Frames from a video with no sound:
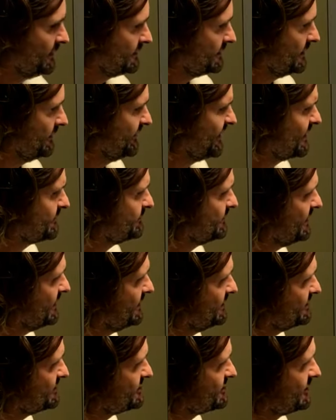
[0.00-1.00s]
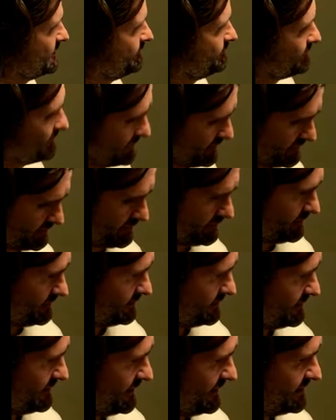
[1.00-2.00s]
Now that means
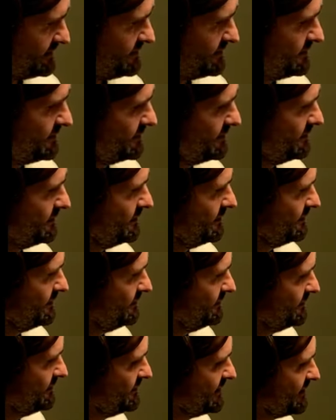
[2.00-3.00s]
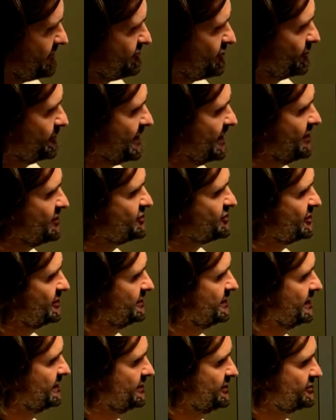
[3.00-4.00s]
that the deformation
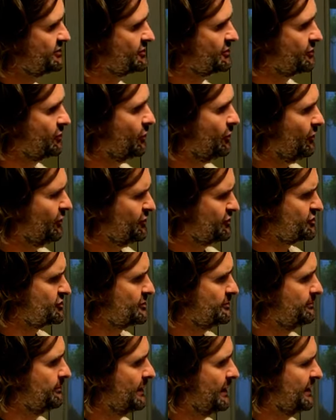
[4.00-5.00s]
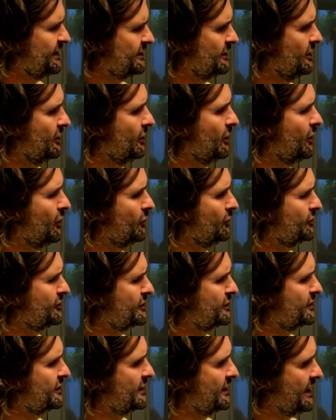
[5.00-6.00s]
that is caused by the load
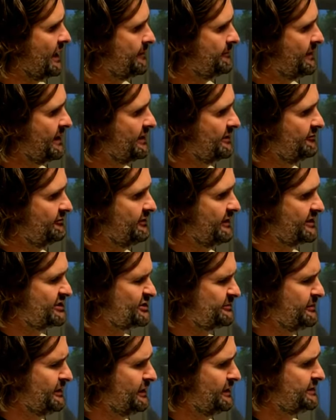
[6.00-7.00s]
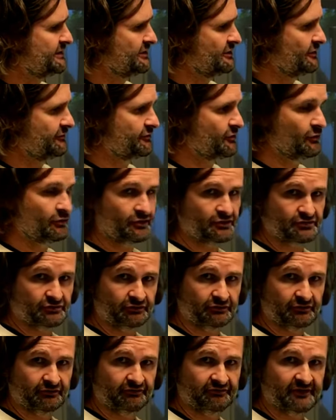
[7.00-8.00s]
and by the flexibility of the
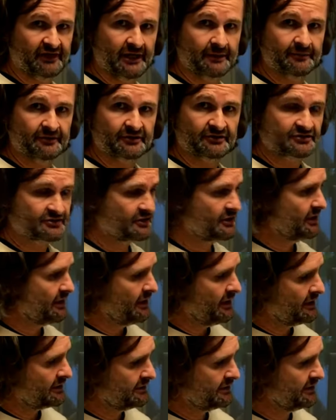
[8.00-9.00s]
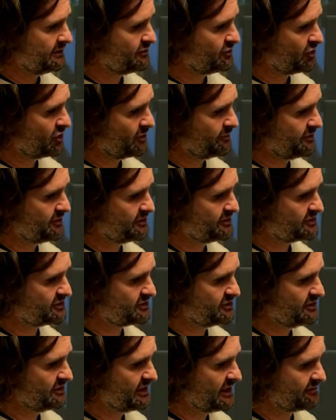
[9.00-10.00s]
horizontal fibers determines
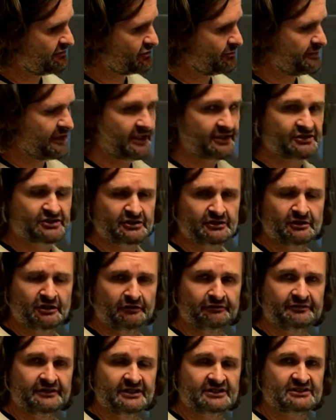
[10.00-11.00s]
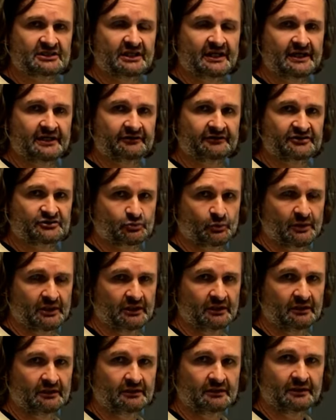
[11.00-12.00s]
the deformation of this layer as
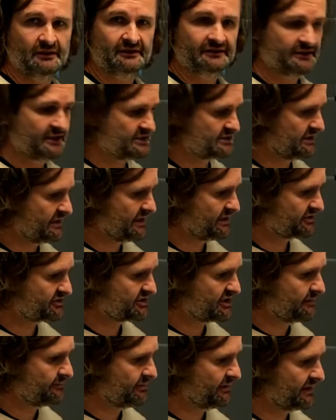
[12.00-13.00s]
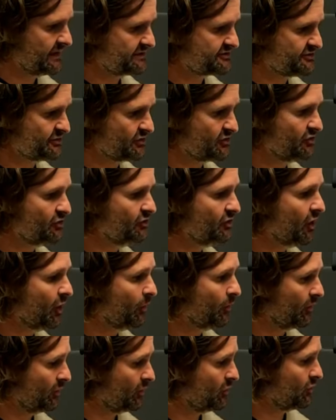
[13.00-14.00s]
well. This layer simply has to go
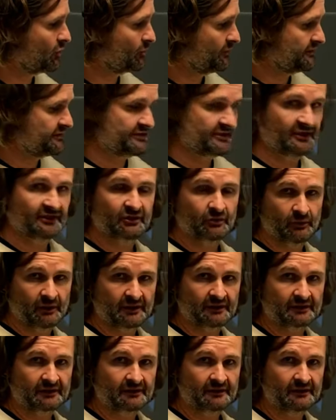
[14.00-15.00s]
along with the other one.